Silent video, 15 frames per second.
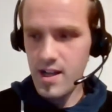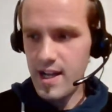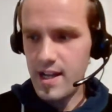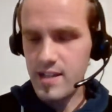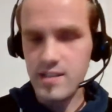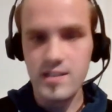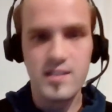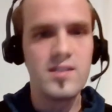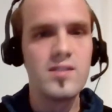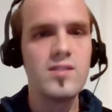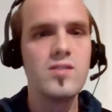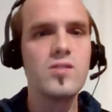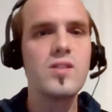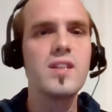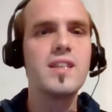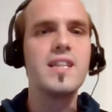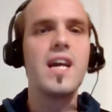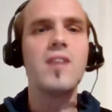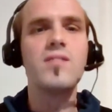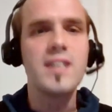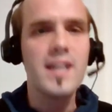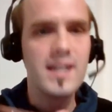And you can
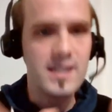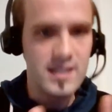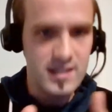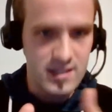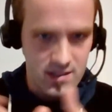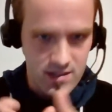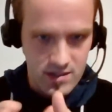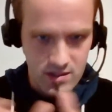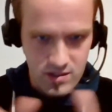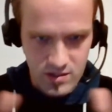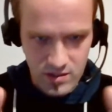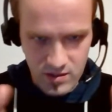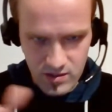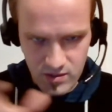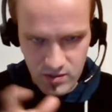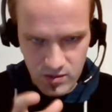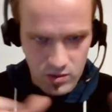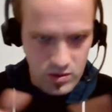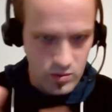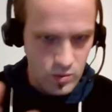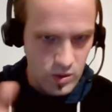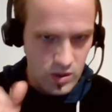navigate
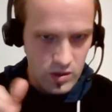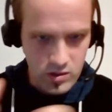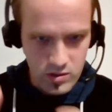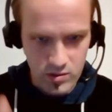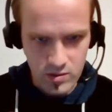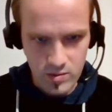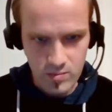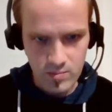through the world